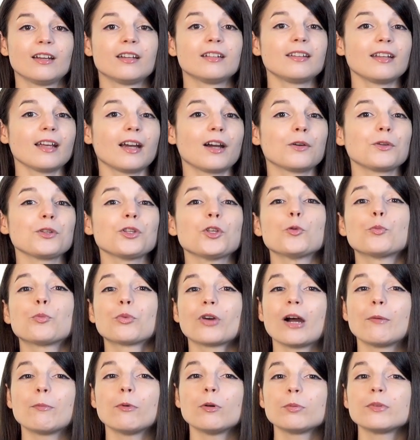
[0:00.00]
Now, you
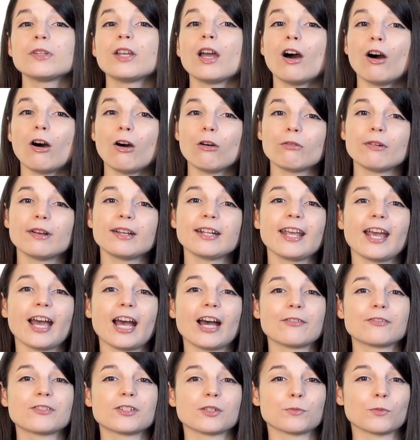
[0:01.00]
probably already
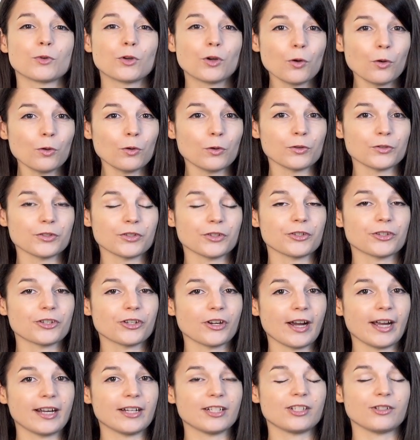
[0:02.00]
have some goals you're
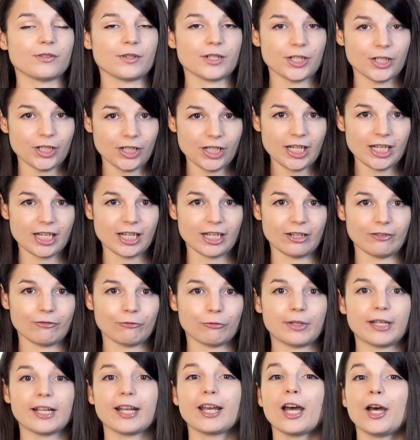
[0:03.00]
trying to achieve
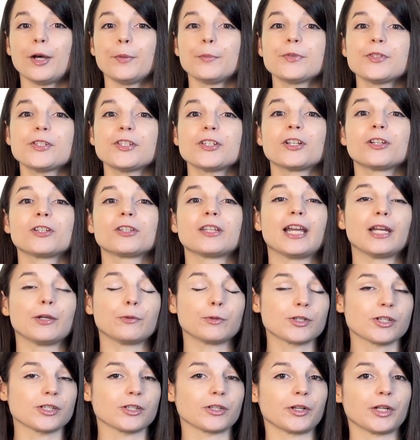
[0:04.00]
when it comes to your
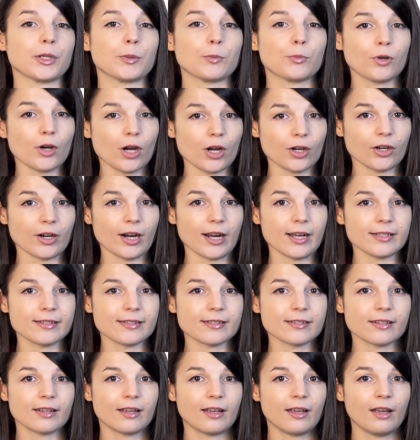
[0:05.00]
language learning
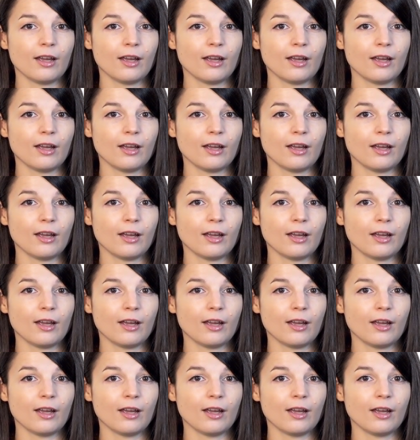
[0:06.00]
progress.